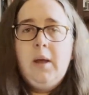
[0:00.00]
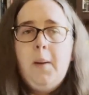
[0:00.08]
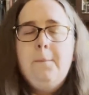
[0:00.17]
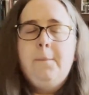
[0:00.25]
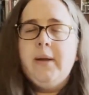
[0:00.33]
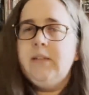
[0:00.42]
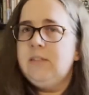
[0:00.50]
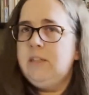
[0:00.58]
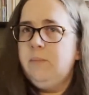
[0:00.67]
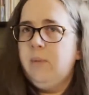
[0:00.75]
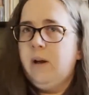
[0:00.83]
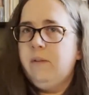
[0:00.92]
might
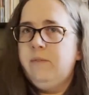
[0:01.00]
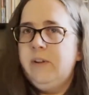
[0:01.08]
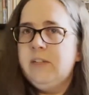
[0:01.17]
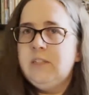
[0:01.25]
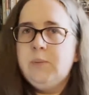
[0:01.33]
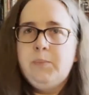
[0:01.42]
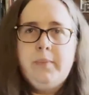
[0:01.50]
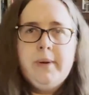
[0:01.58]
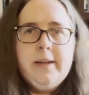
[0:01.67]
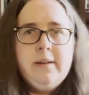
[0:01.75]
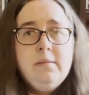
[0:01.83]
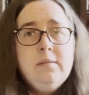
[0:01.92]
seem obvious,
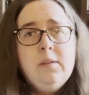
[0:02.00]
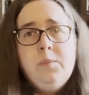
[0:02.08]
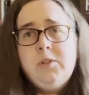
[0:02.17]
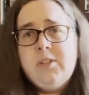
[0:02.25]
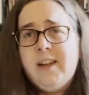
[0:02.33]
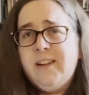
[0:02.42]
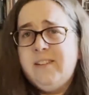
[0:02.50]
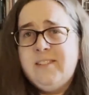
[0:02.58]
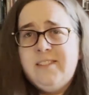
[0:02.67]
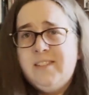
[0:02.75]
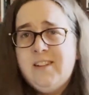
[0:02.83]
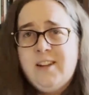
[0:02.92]
but the
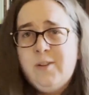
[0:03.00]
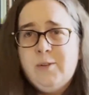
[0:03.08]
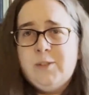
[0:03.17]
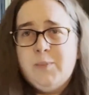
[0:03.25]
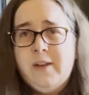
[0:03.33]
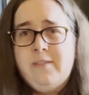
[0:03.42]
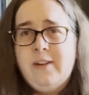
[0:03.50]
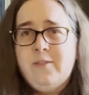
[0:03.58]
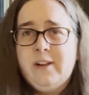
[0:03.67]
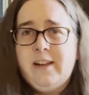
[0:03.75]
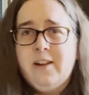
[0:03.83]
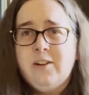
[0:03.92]
protagonist is not always my
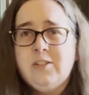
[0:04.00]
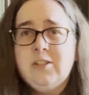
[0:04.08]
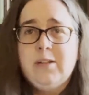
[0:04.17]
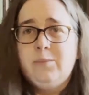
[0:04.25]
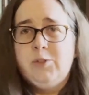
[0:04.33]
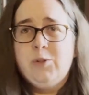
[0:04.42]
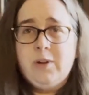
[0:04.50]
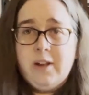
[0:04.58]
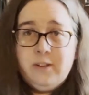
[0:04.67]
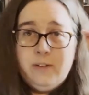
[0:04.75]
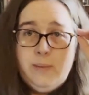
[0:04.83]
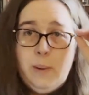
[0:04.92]
favorite character. I'm sure
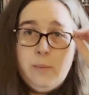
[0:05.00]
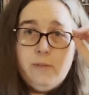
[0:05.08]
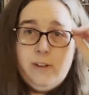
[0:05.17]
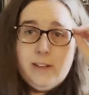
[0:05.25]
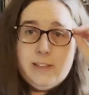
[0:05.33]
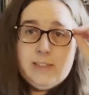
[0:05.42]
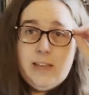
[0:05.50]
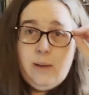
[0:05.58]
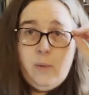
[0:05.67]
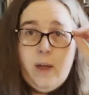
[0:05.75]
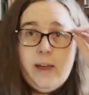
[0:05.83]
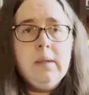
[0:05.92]
other people feel the same
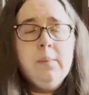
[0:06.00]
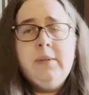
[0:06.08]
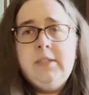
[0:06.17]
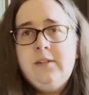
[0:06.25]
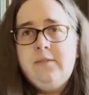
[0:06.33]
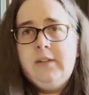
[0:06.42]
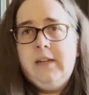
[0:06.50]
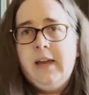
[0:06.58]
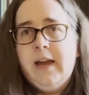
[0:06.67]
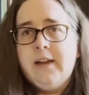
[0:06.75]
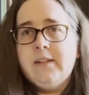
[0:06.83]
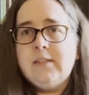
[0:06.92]
way. But Tiffany
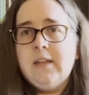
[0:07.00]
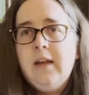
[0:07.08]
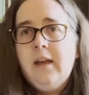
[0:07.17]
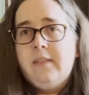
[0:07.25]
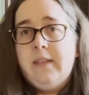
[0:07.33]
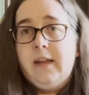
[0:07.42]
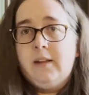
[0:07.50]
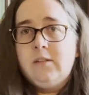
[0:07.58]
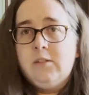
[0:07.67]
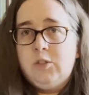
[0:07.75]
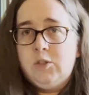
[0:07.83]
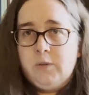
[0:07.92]
has that
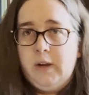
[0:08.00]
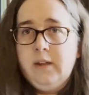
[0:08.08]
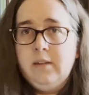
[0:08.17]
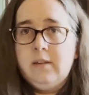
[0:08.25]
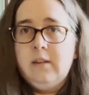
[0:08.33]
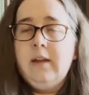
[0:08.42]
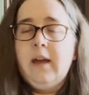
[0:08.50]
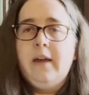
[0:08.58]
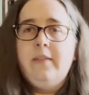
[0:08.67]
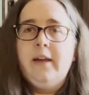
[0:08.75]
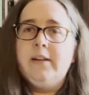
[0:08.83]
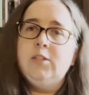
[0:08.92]
strength
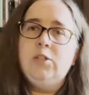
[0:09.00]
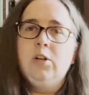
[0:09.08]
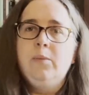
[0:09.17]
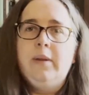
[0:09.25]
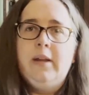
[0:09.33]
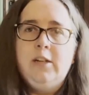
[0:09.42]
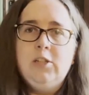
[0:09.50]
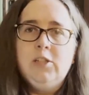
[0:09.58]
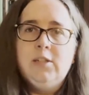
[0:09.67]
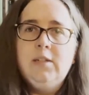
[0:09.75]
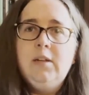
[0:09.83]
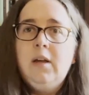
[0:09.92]
and that
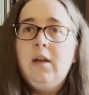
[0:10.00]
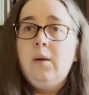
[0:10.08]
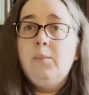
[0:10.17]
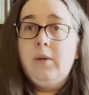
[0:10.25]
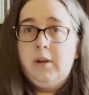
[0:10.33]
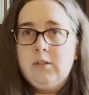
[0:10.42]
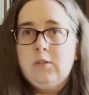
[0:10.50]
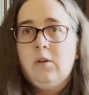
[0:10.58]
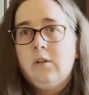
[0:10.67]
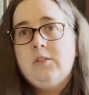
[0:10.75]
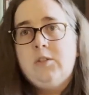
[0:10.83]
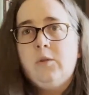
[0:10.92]
determination, but is
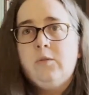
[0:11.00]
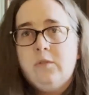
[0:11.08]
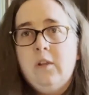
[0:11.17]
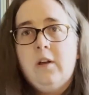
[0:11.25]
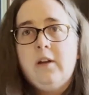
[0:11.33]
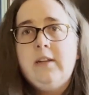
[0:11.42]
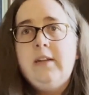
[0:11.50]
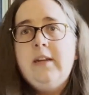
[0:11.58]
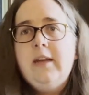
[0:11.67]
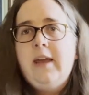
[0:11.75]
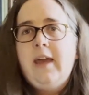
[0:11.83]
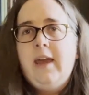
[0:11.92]
also flawed,
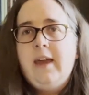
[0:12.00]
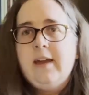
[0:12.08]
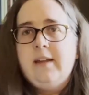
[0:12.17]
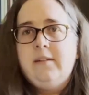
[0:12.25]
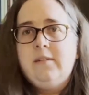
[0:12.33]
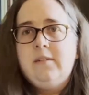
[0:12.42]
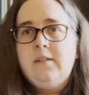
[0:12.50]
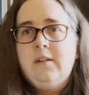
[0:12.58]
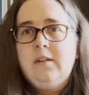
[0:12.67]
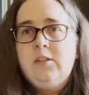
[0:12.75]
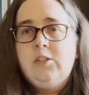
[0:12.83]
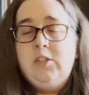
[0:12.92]
and
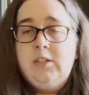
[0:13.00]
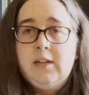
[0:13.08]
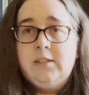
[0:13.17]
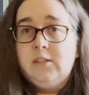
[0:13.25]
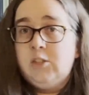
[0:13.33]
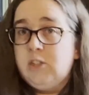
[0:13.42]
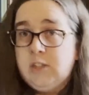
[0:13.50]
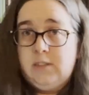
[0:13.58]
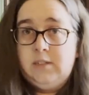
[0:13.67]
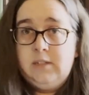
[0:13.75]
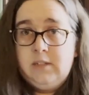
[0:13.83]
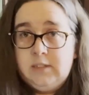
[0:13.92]
she doesn't
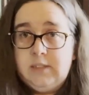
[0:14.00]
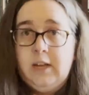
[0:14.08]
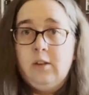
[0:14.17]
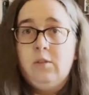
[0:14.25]
just sail